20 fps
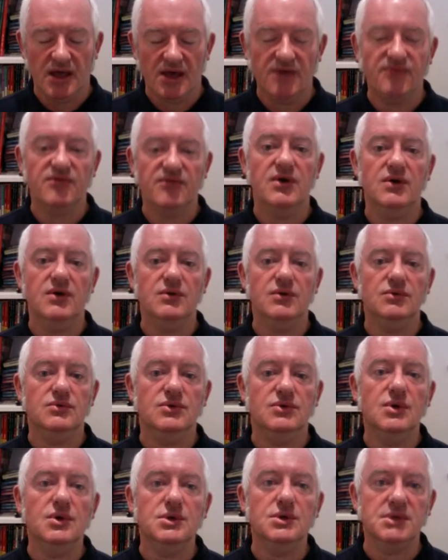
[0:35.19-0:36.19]
If you
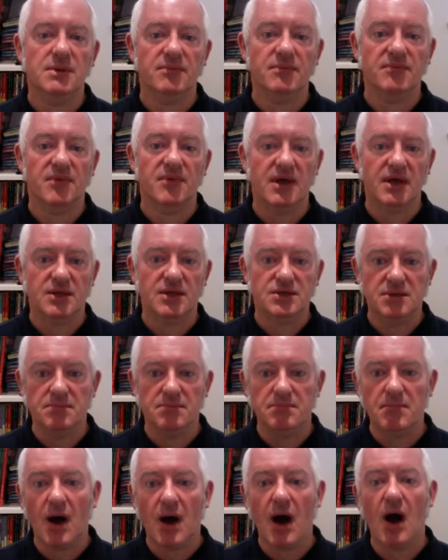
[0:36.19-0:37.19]
do something to
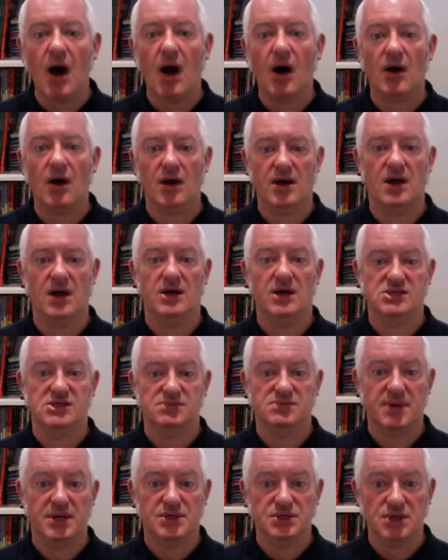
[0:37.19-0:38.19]
mark a
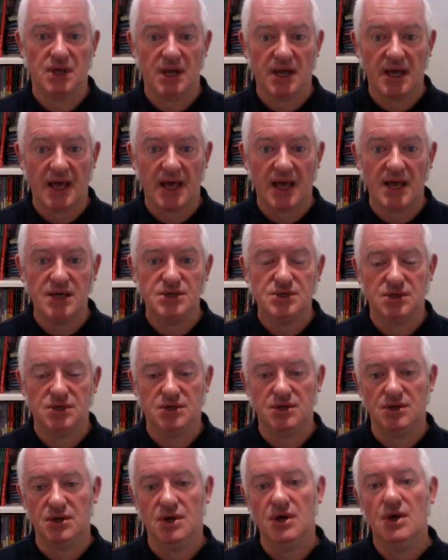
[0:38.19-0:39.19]
special
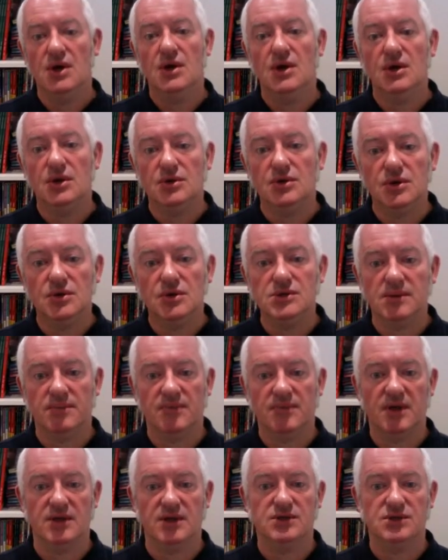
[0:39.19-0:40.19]
occasion, you do
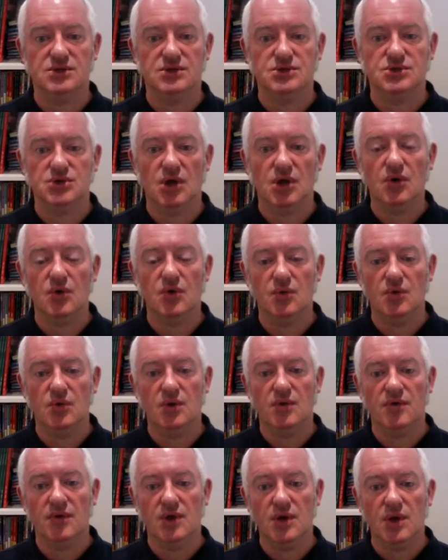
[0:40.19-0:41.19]
something to
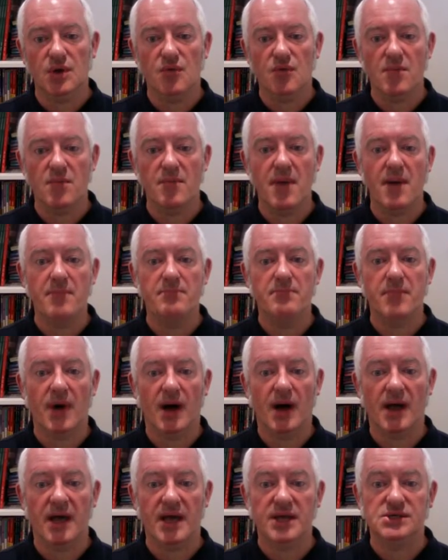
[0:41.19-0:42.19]
show that you
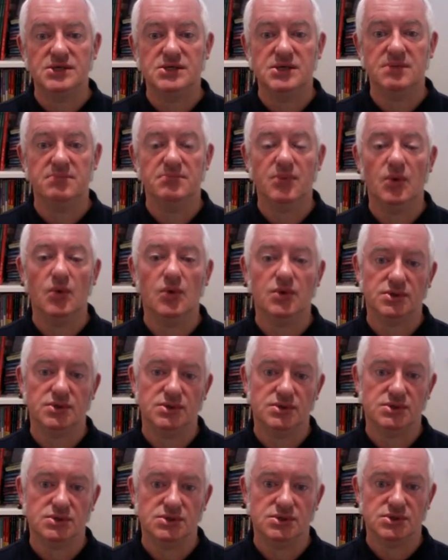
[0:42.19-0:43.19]
remember its
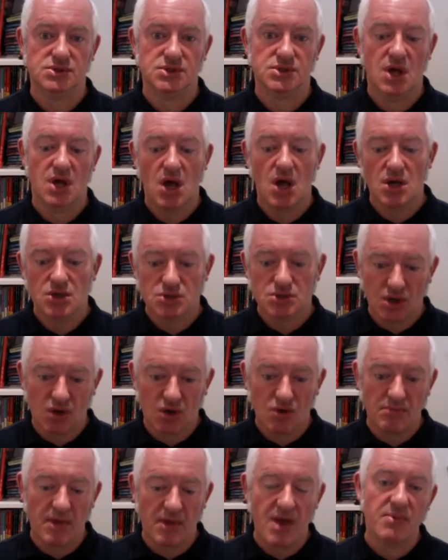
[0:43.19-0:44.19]
importance.
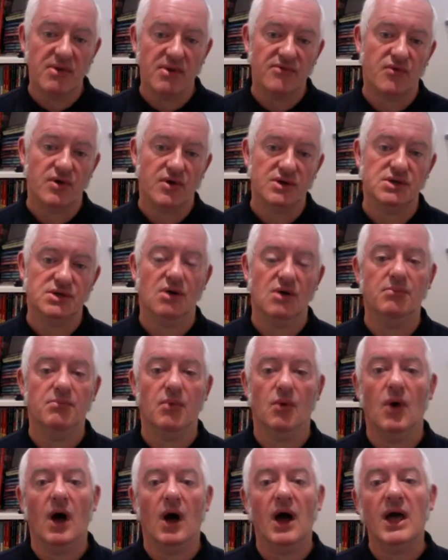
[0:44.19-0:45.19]
So maybe, for
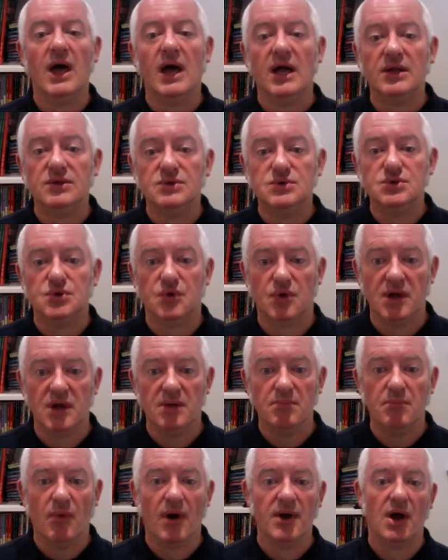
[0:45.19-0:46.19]
example, a
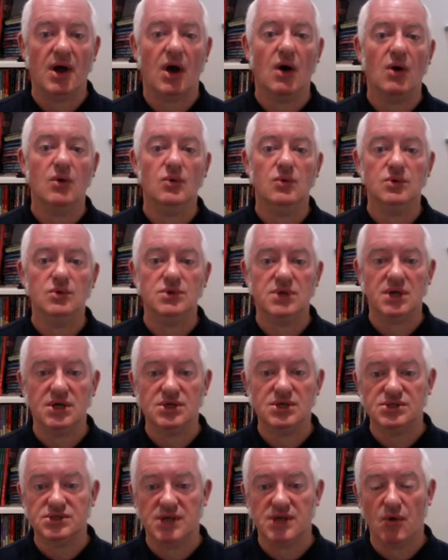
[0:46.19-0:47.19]
country might hold
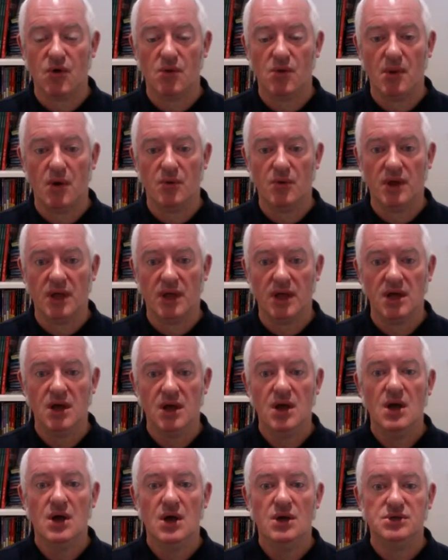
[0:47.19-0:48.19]
a ceremony
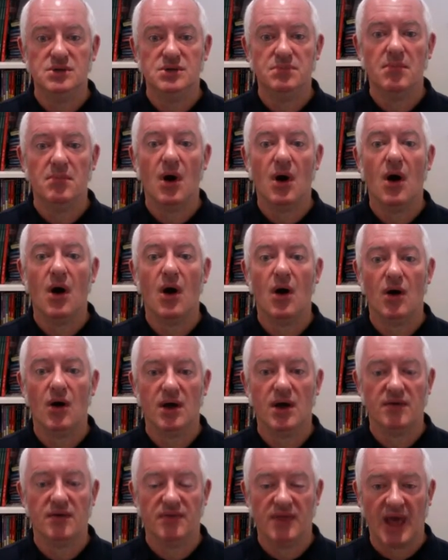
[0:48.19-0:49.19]
to
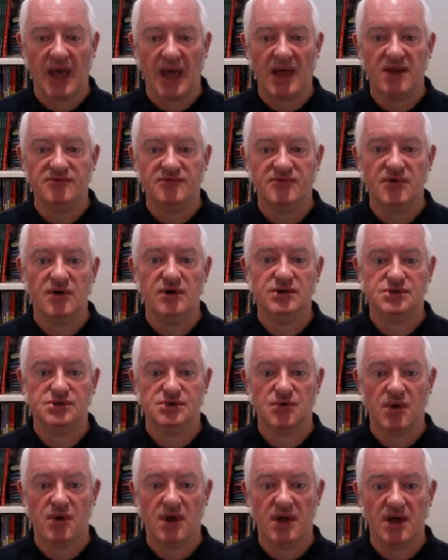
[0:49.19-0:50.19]
mark the
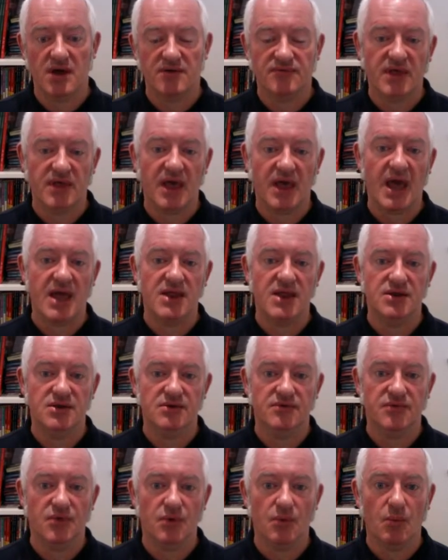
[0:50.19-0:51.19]
anniversary of the end
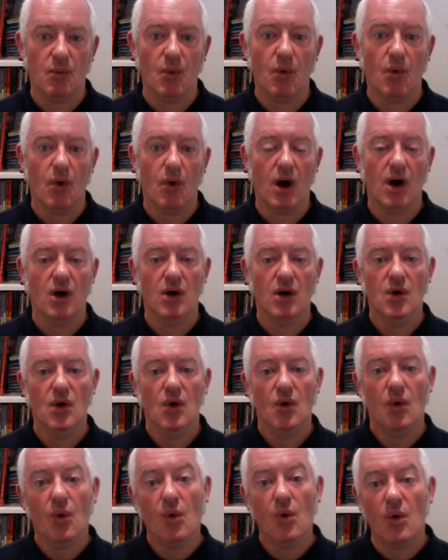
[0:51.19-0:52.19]
of the war,
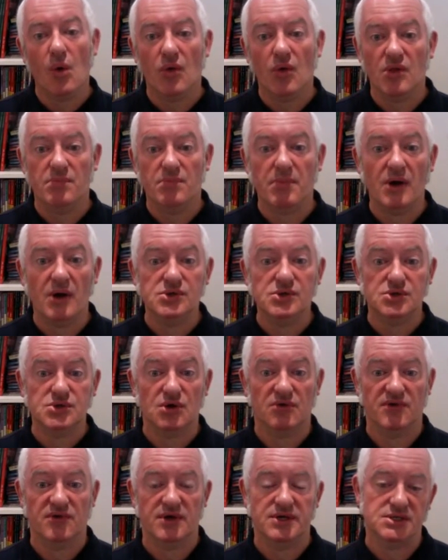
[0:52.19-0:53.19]
or the post
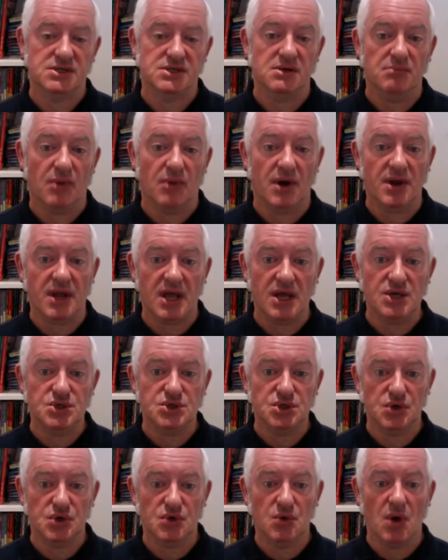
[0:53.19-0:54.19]
office might
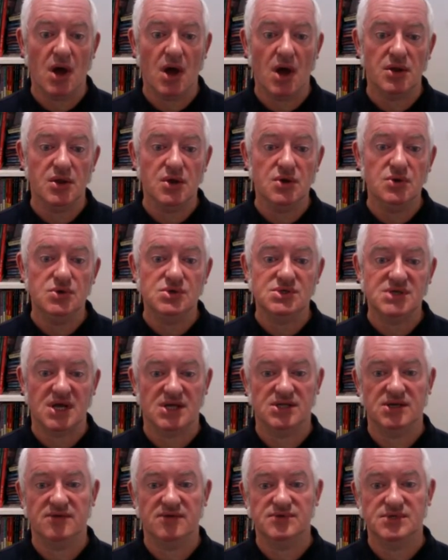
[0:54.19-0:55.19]
issue a new
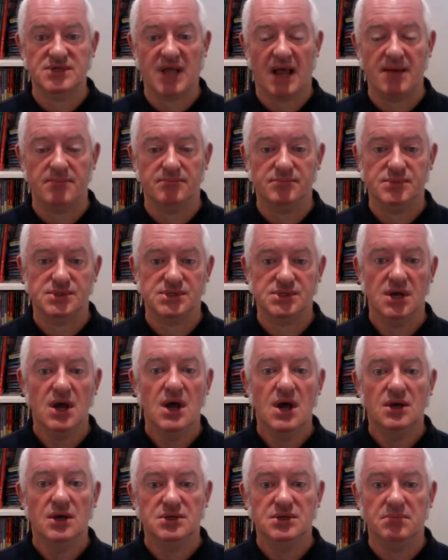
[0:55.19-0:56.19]
set of stamps
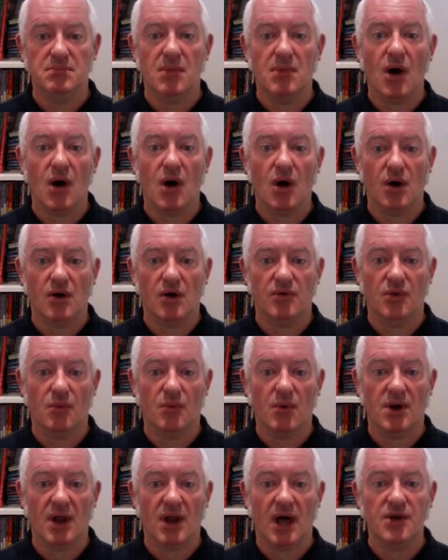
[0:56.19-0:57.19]
to mark the
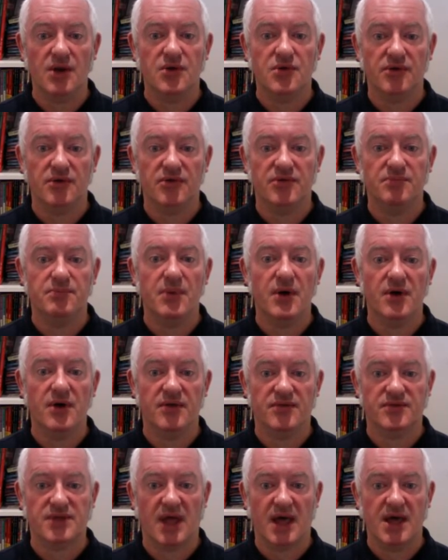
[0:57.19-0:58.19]
100th
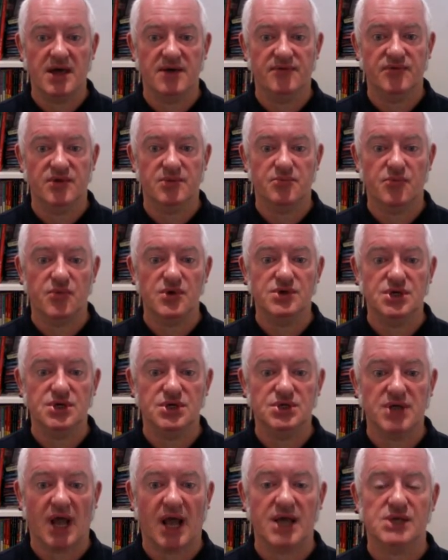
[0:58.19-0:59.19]
birthday of the
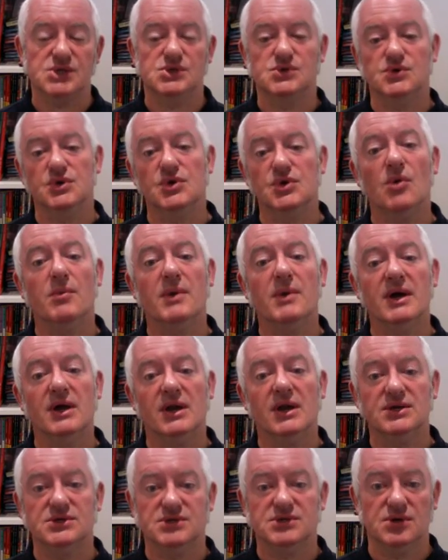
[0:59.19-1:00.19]
British
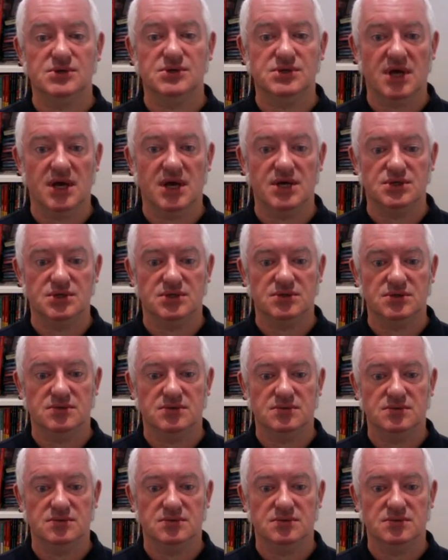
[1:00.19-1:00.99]
Astronomical Association.